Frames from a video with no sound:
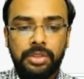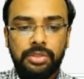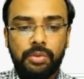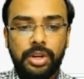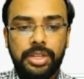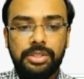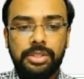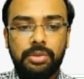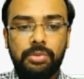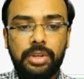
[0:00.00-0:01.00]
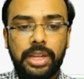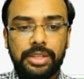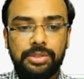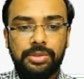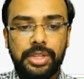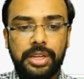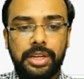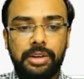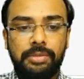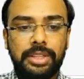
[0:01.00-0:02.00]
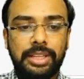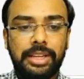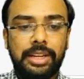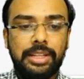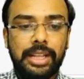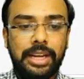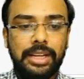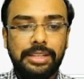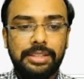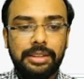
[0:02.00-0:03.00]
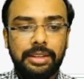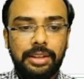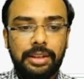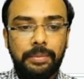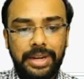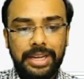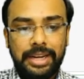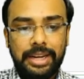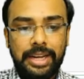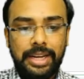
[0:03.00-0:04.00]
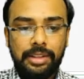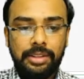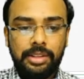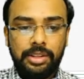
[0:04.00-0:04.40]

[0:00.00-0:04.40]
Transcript: So what is the root associated with it? That is metadata.